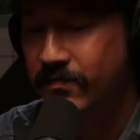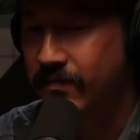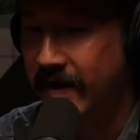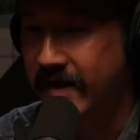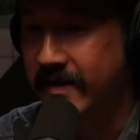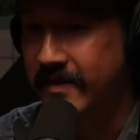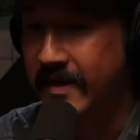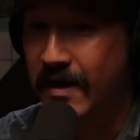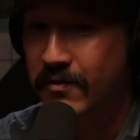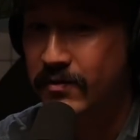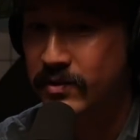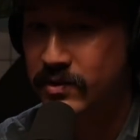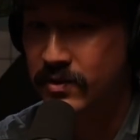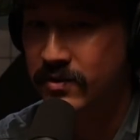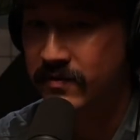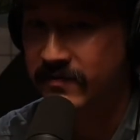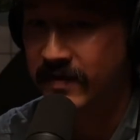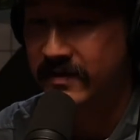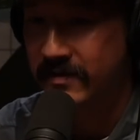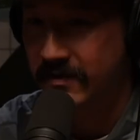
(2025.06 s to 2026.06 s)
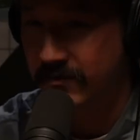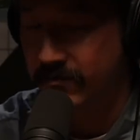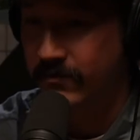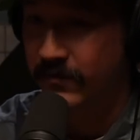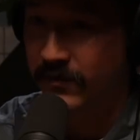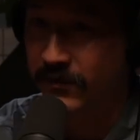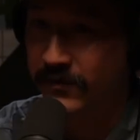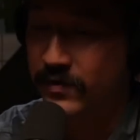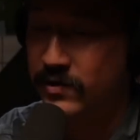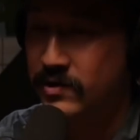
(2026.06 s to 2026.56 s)
like that was sort of like the,
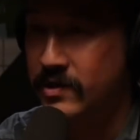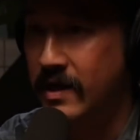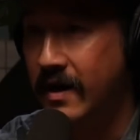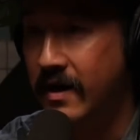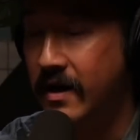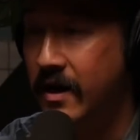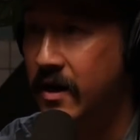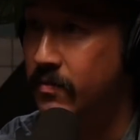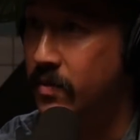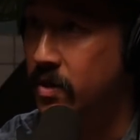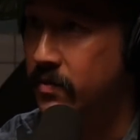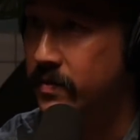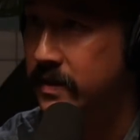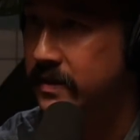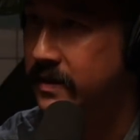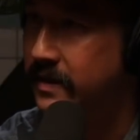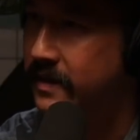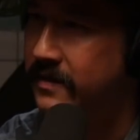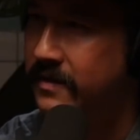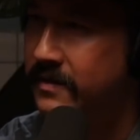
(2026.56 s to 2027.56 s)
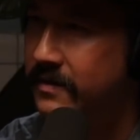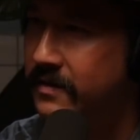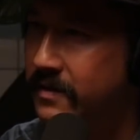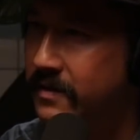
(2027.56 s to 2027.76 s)
the first aha moment. Like